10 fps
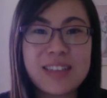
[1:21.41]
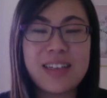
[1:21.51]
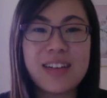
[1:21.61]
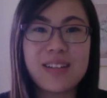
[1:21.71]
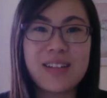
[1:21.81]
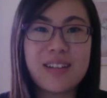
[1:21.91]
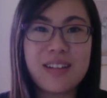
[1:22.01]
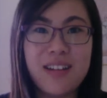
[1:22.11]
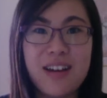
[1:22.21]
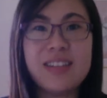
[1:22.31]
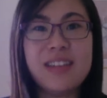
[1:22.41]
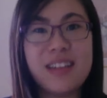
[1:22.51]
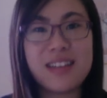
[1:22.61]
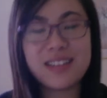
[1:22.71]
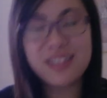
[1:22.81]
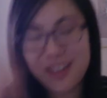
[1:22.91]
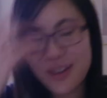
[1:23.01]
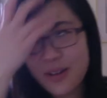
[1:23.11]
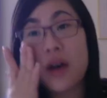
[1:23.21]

a nerdy thing to do.